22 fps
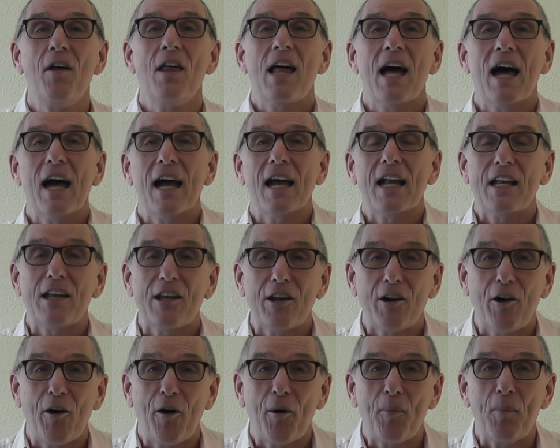and
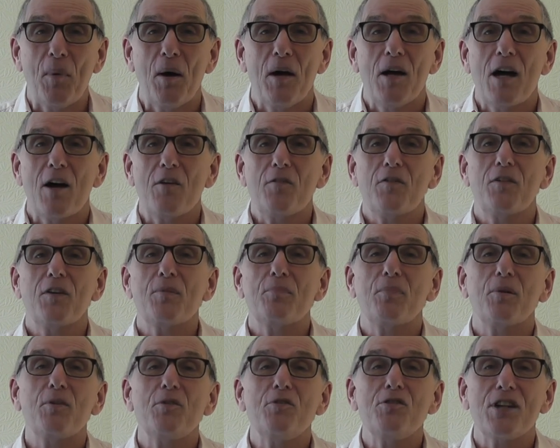um, hopefully
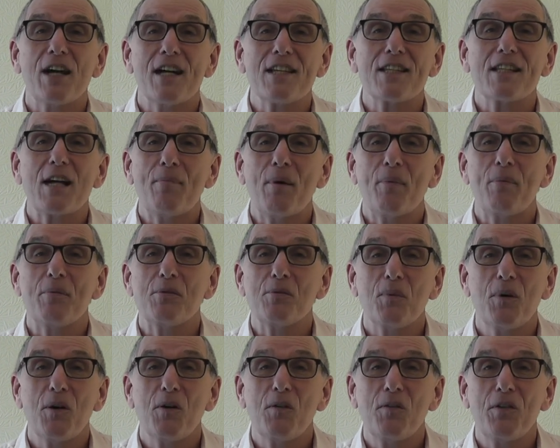Balloon Chat's come up as
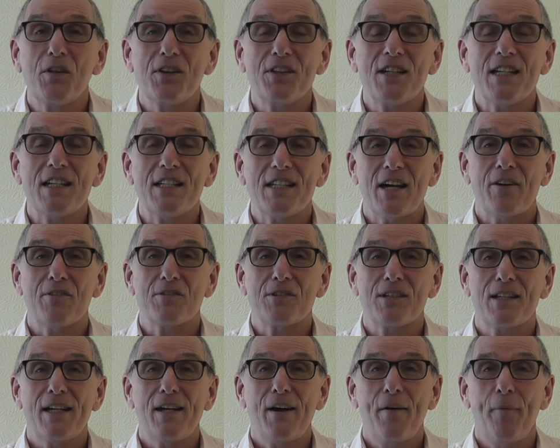well for the details
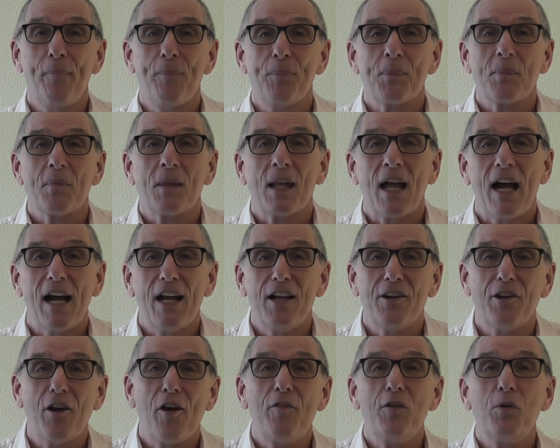there. And uh,
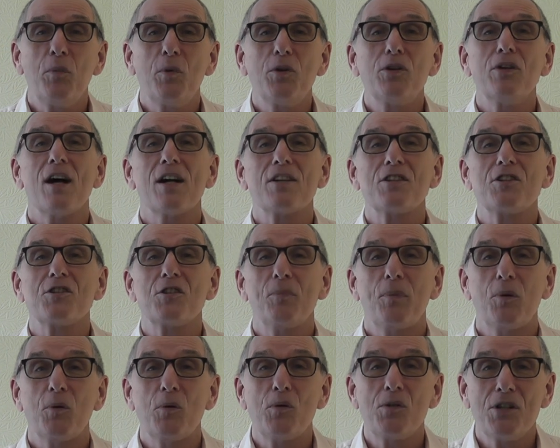if you would like to
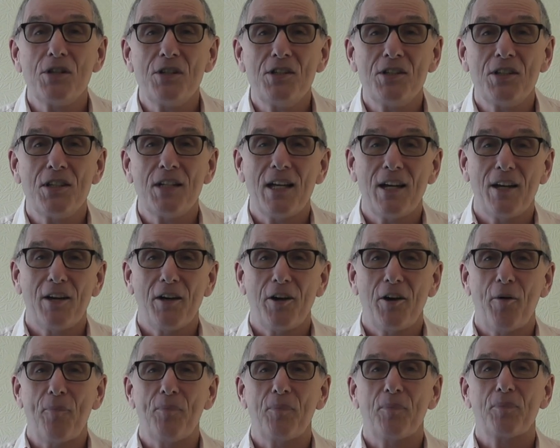support us
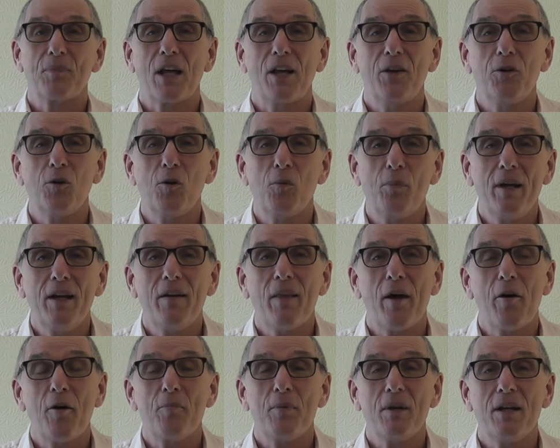um, a little bit, that
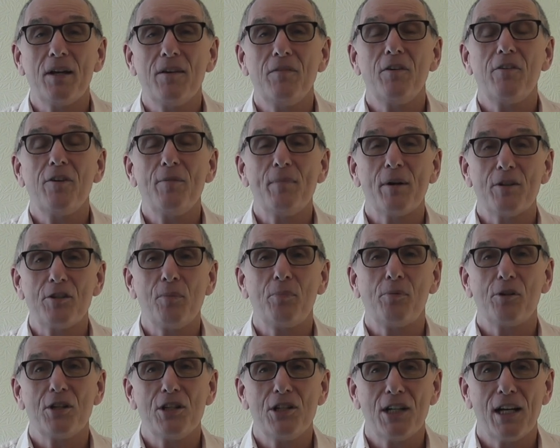would be very much
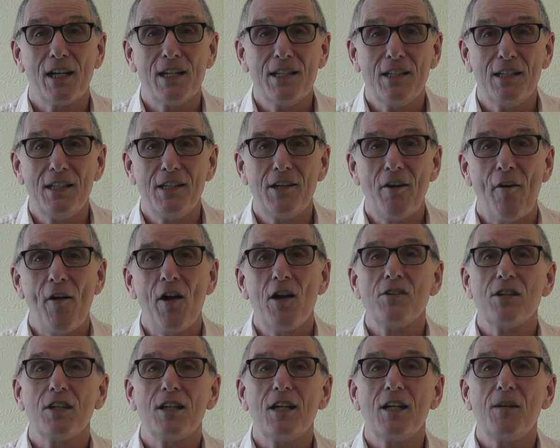appreciated
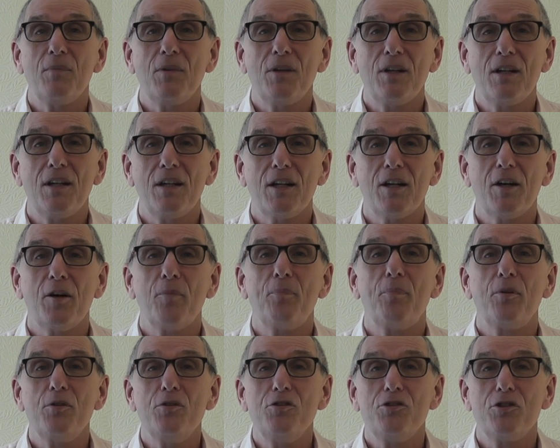to keep the uh,
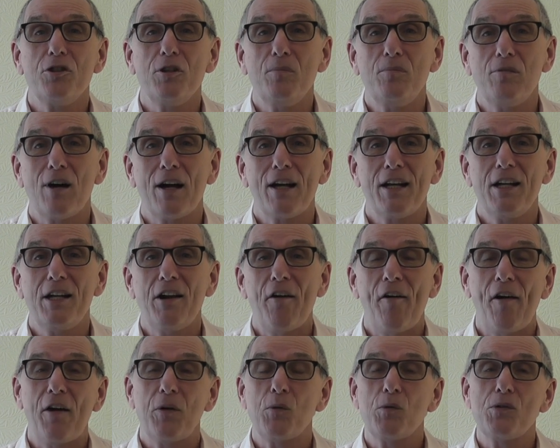Balloon Tube running
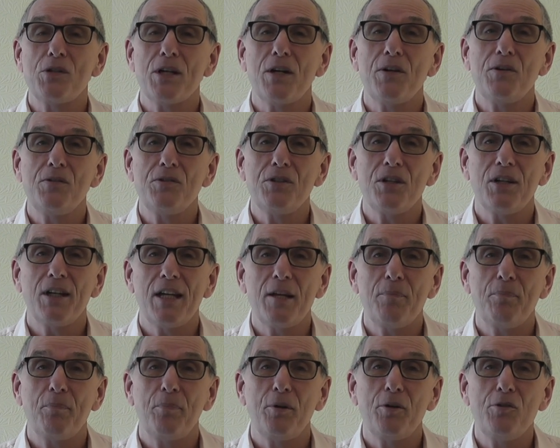and also to
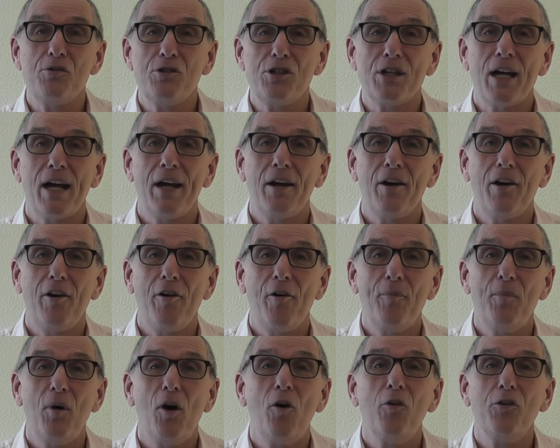keep Balloon Chat
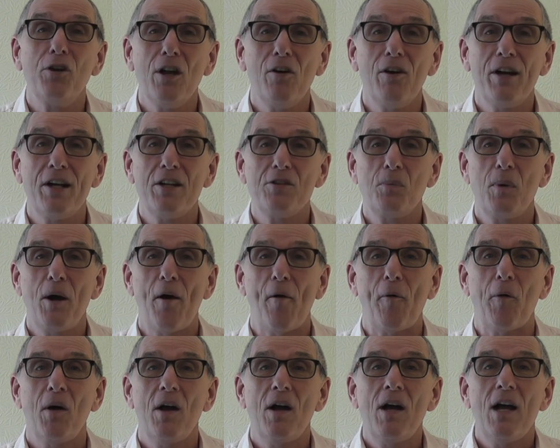um, online as
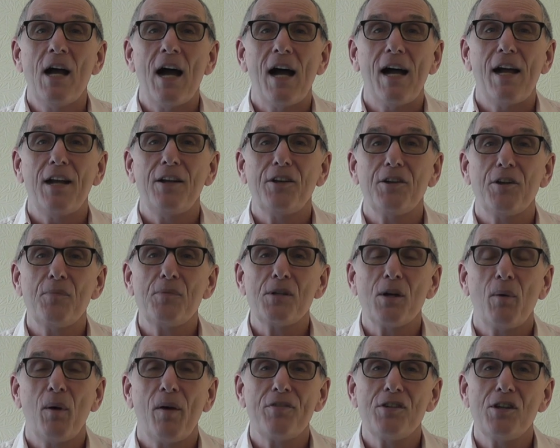well. And uh, so
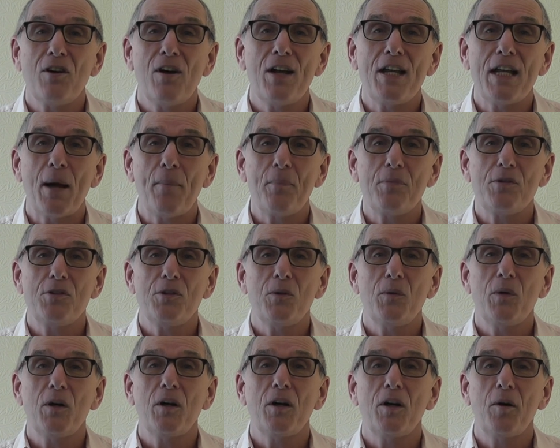I've signed up to
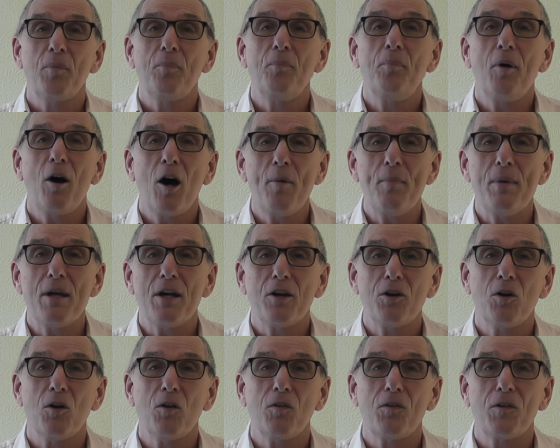uh, buy me a
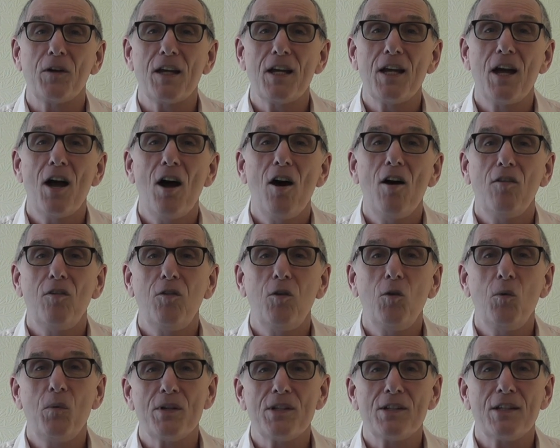coffee
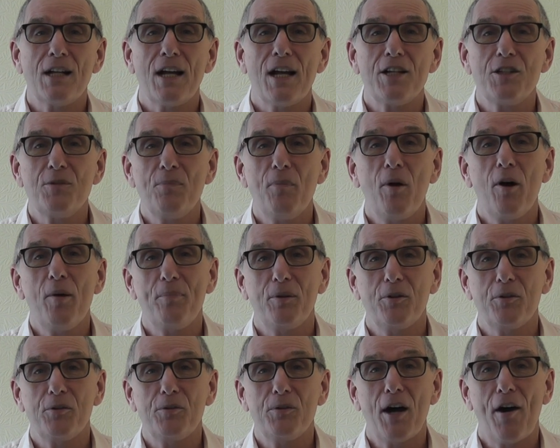forward slash my
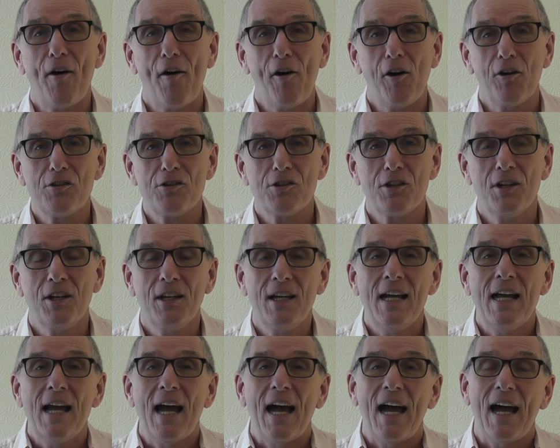balloon art,
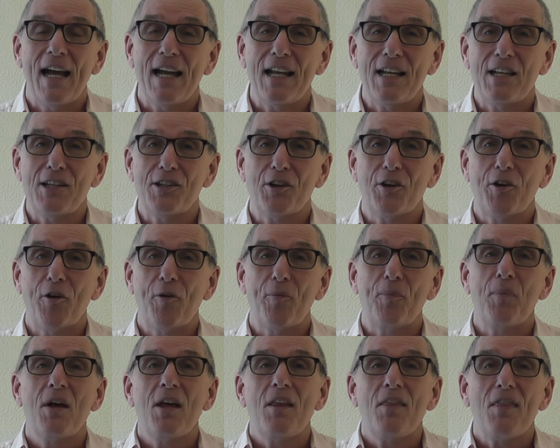and um,
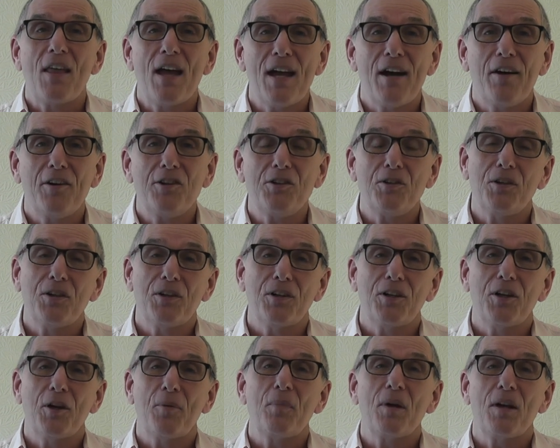there you can,
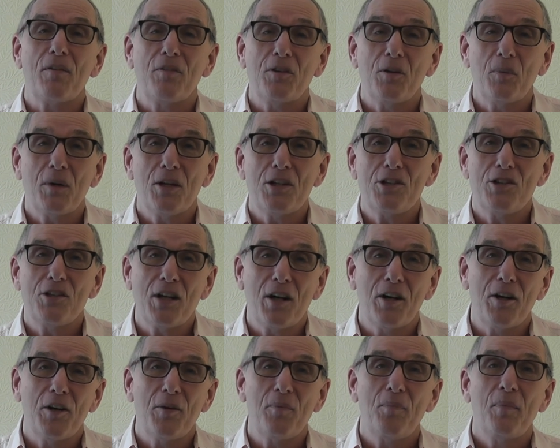um, if you wish,
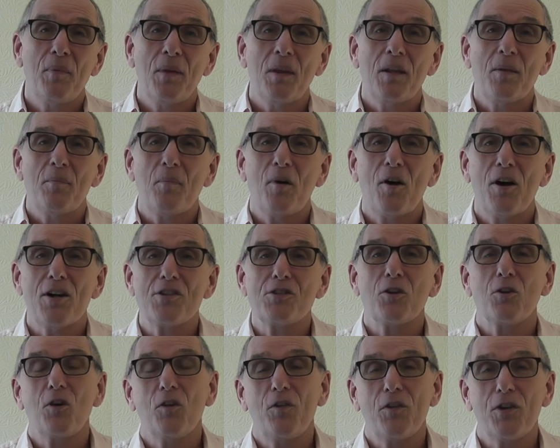uh, buy us a
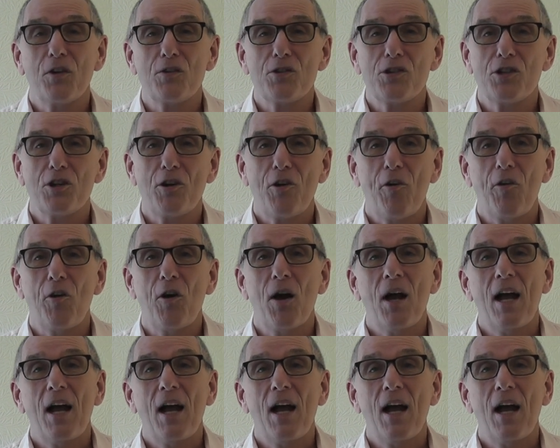coffee or two,